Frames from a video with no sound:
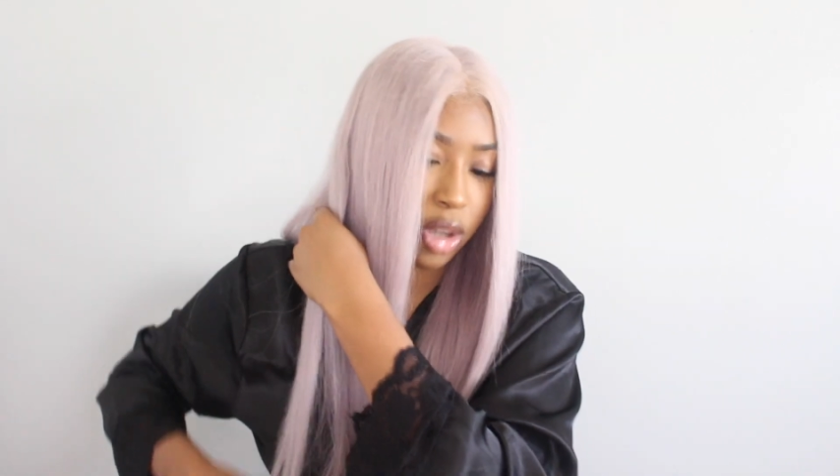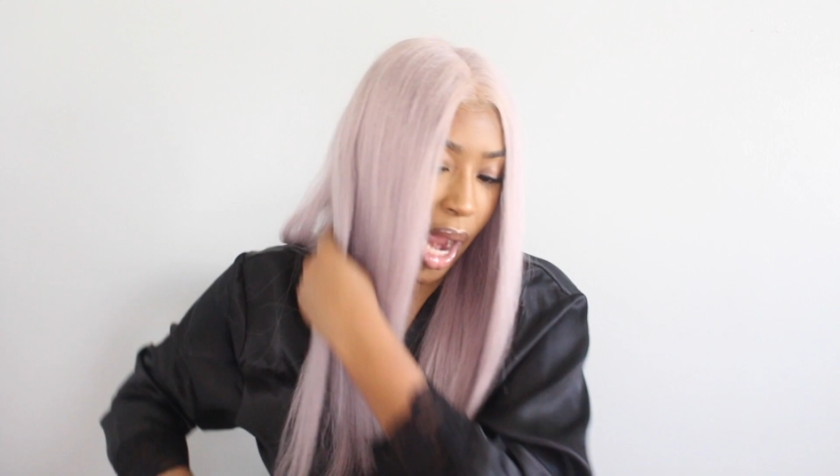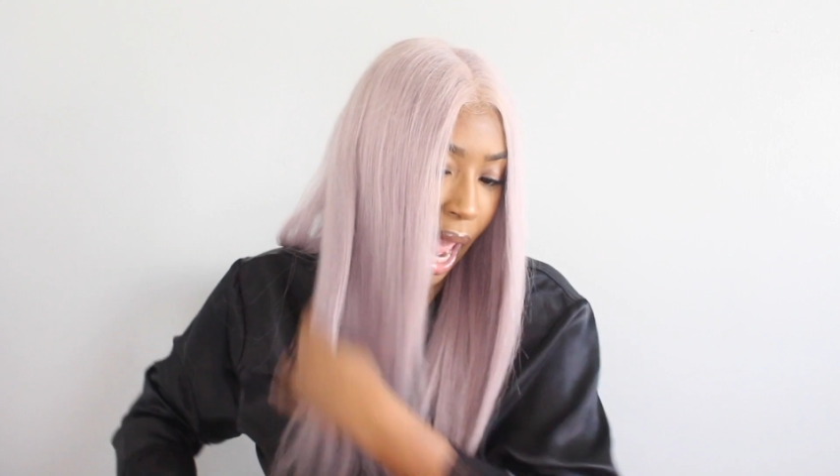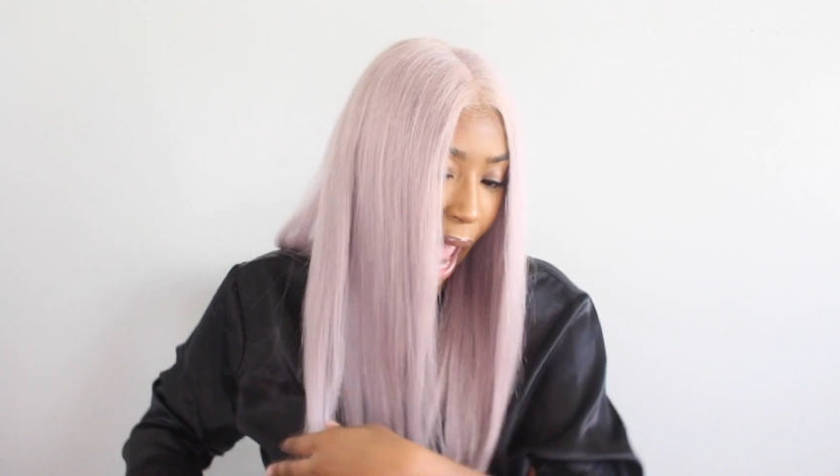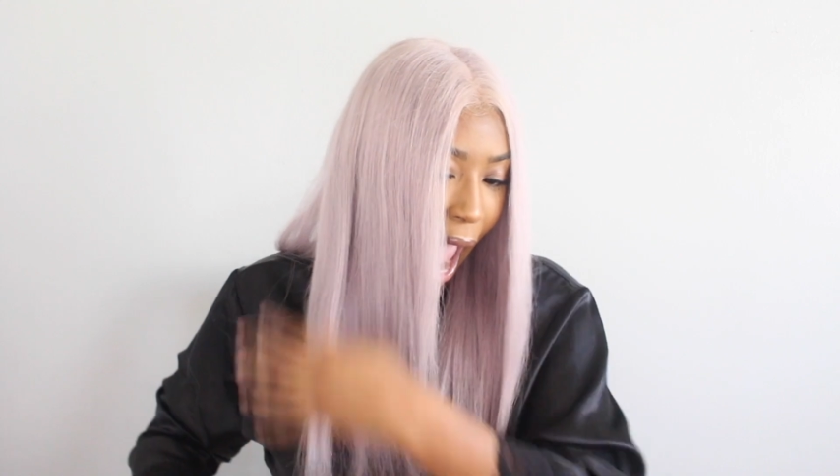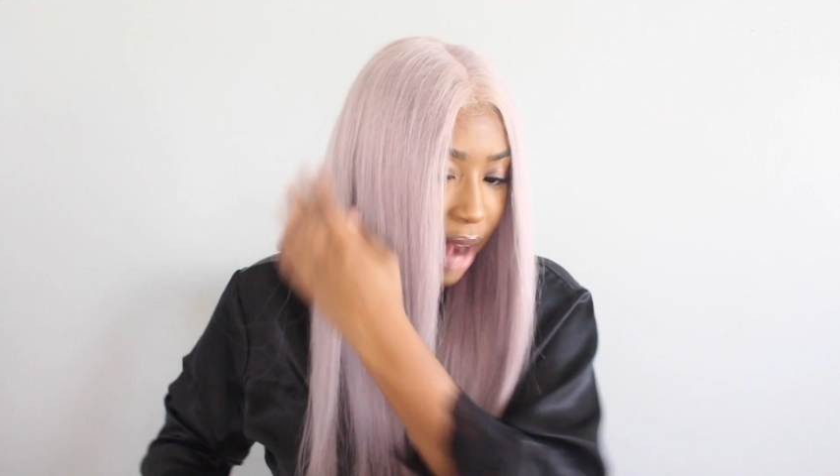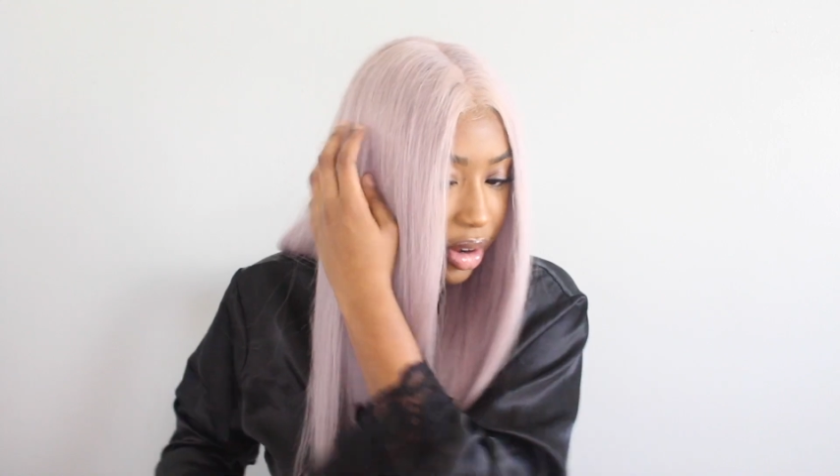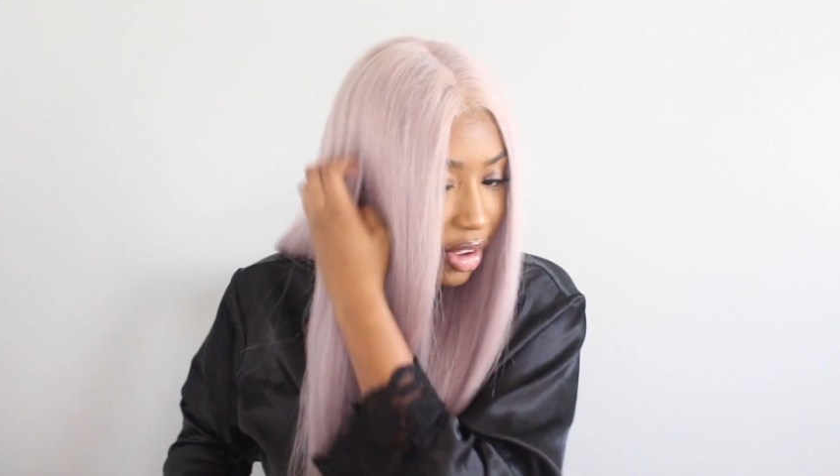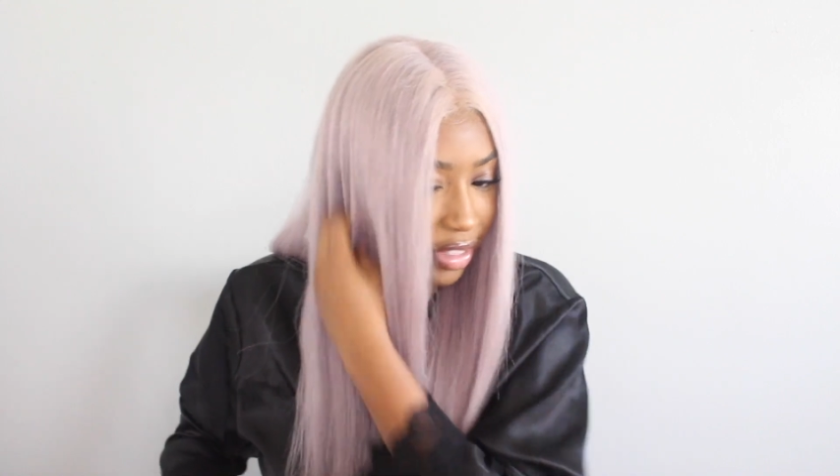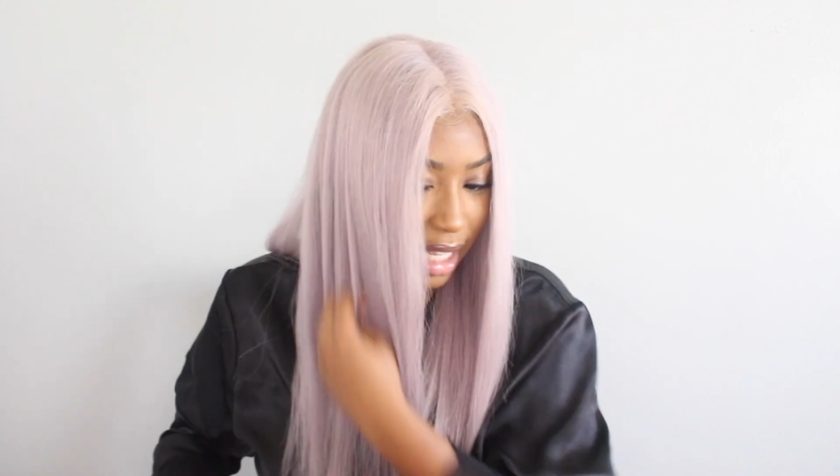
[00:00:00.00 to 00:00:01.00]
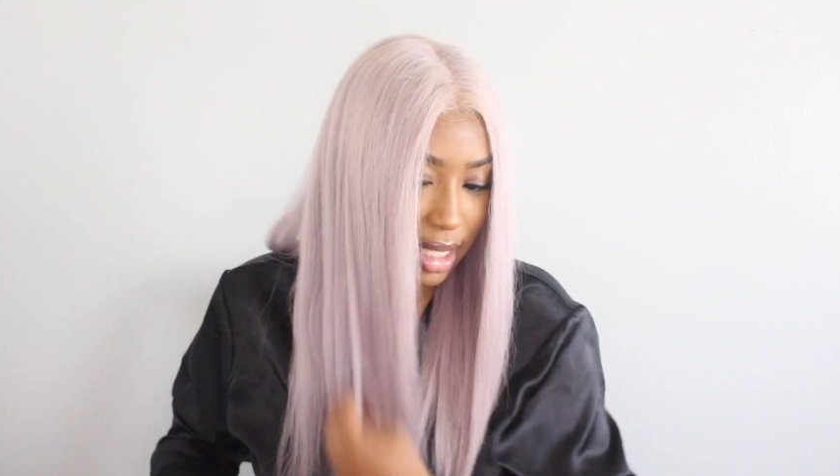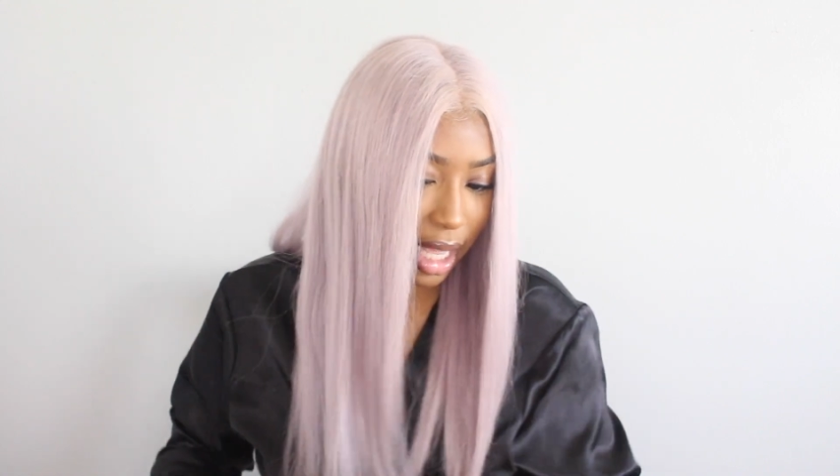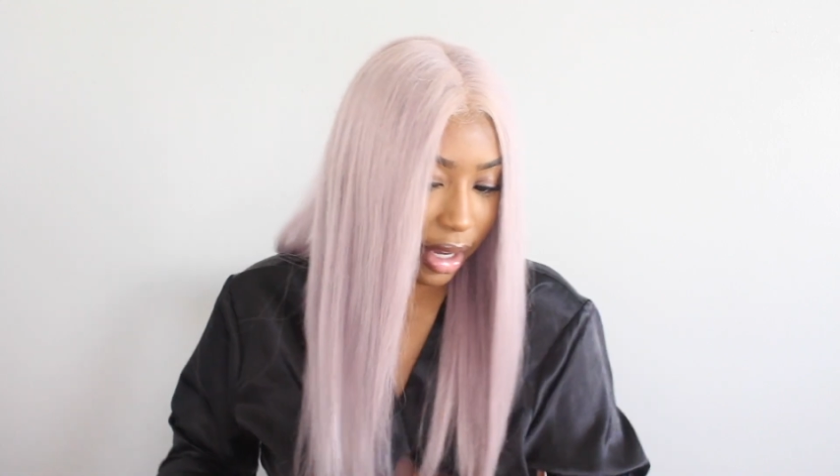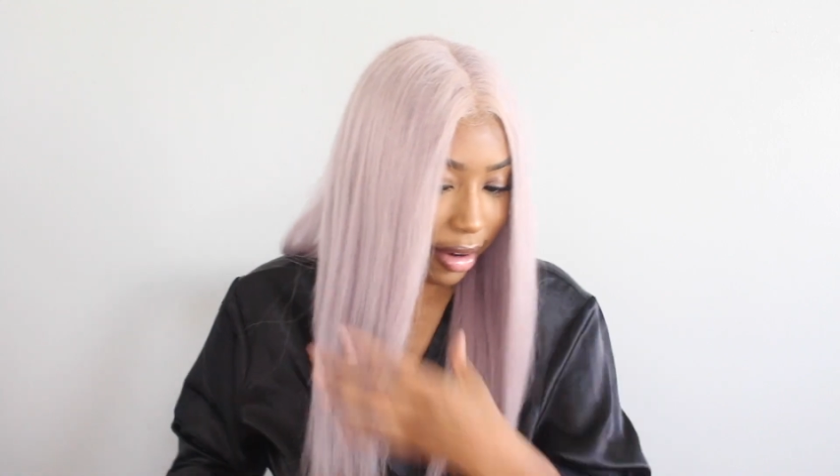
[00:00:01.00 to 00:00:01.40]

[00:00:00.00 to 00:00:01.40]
dry. I don't know if that's like